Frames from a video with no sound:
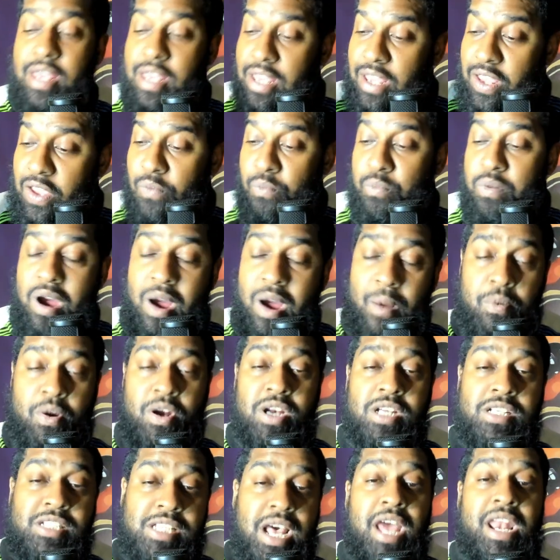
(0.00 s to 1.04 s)
If Brock
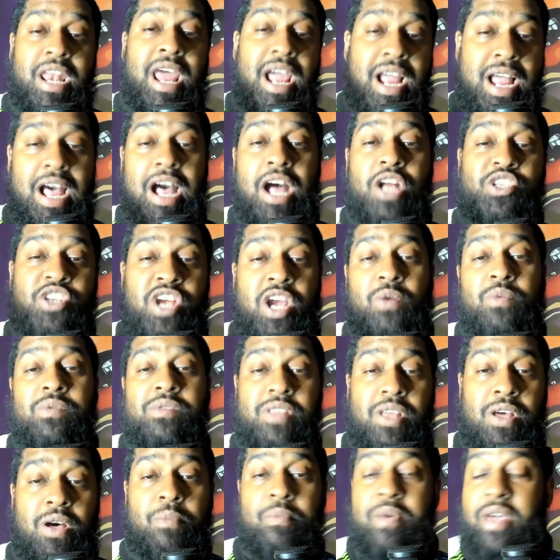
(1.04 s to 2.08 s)
Purdy signed that contract with
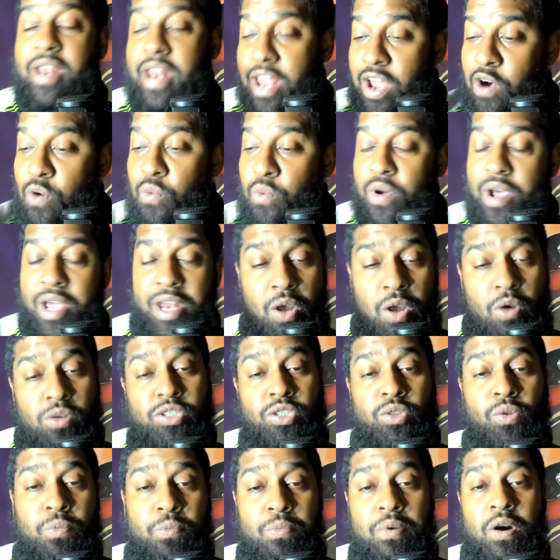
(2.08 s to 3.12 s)
them and they don't win no
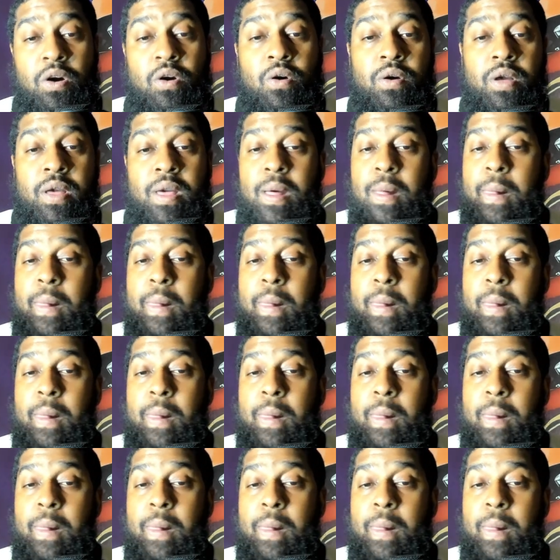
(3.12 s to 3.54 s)
Super Bowl,